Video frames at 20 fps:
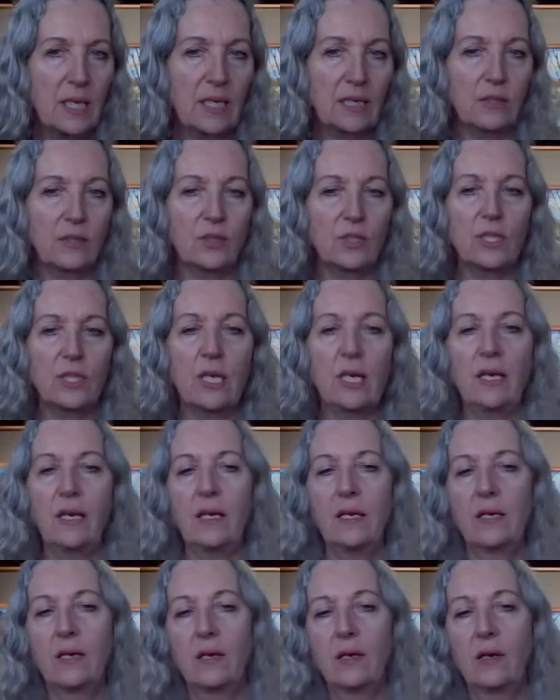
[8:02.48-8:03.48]
energy.
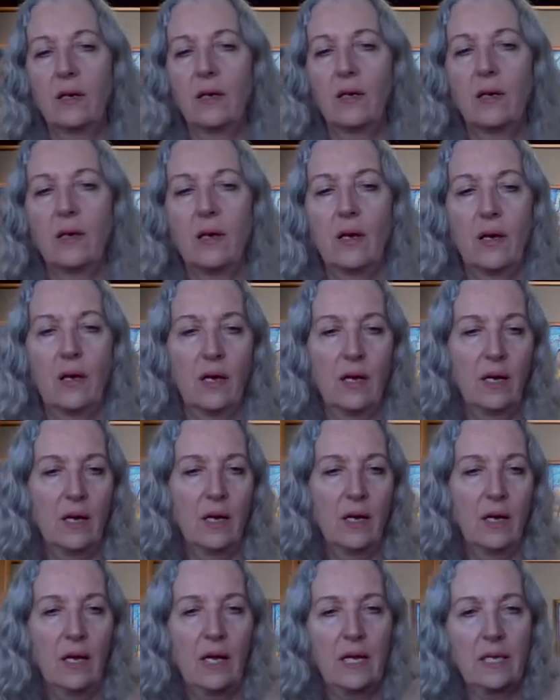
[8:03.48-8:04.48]

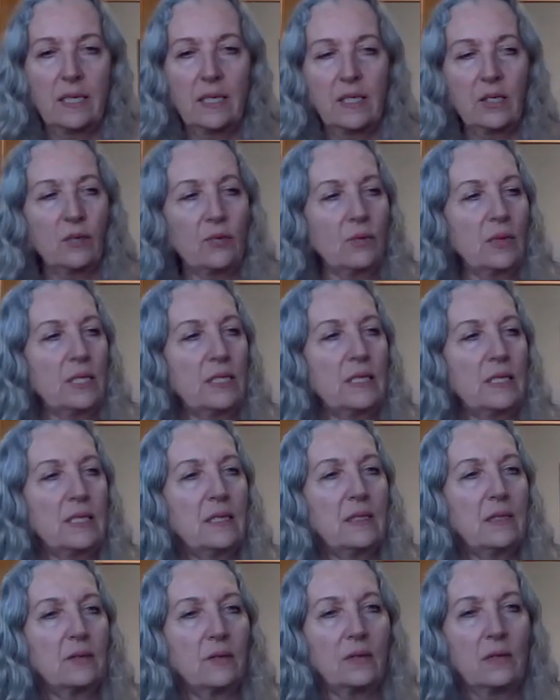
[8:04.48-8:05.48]
And I go right
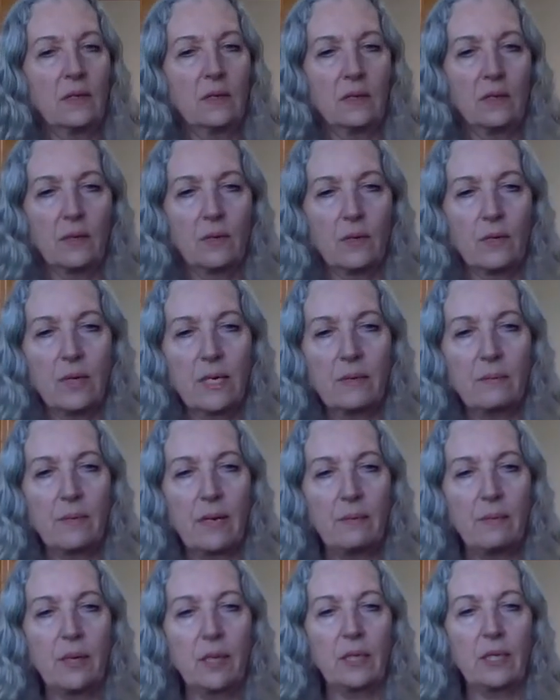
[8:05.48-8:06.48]
down around my
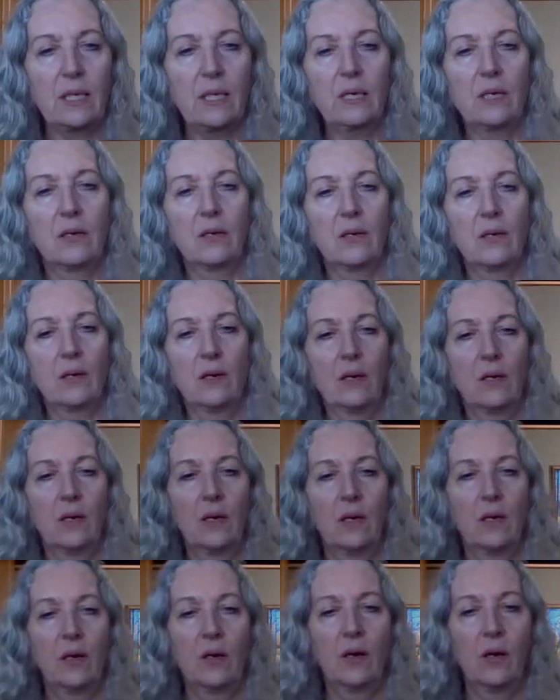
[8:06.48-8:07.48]
body,
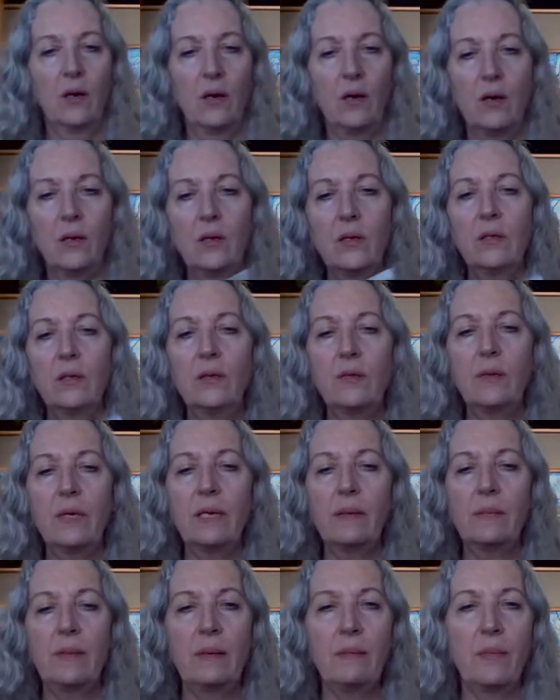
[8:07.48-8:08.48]
all around
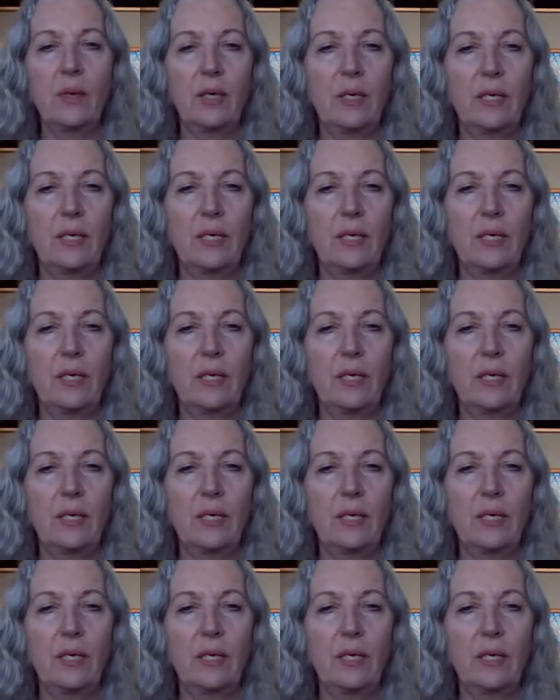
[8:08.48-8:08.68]
my body.